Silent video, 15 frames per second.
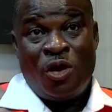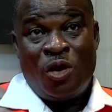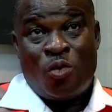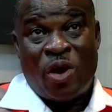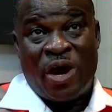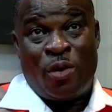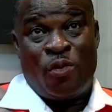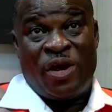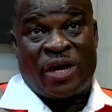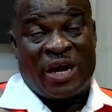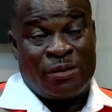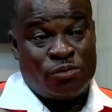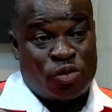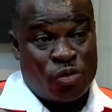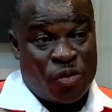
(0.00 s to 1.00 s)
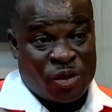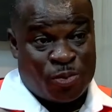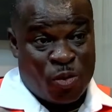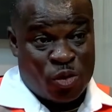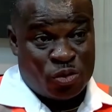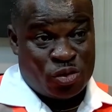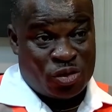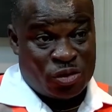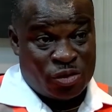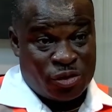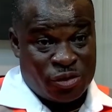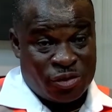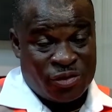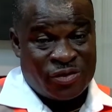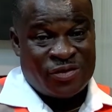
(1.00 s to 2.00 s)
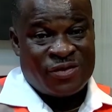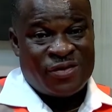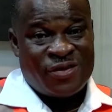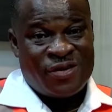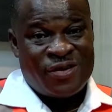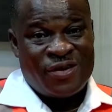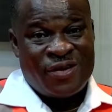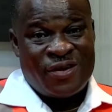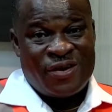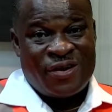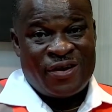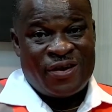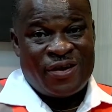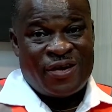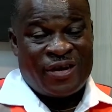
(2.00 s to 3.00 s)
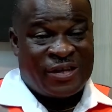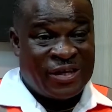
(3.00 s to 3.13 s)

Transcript: When we come to response, it